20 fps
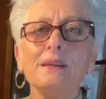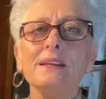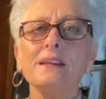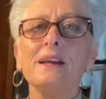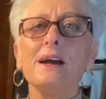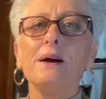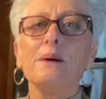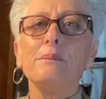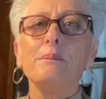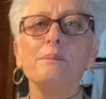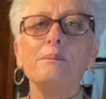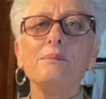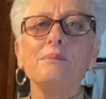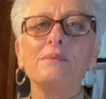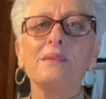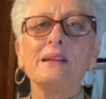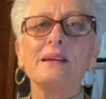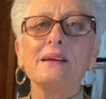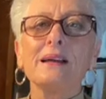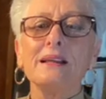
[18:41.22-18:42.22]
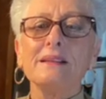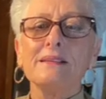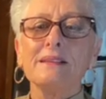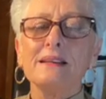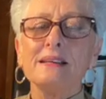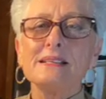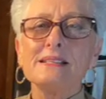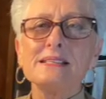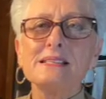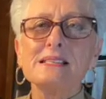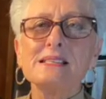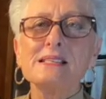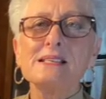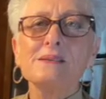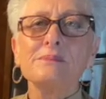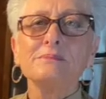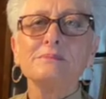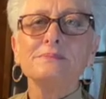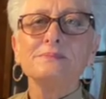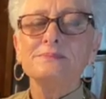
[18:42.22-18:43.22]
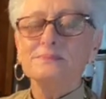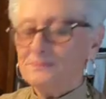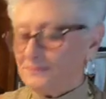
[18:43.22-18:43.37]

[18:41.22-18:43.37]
yum. Look at this. I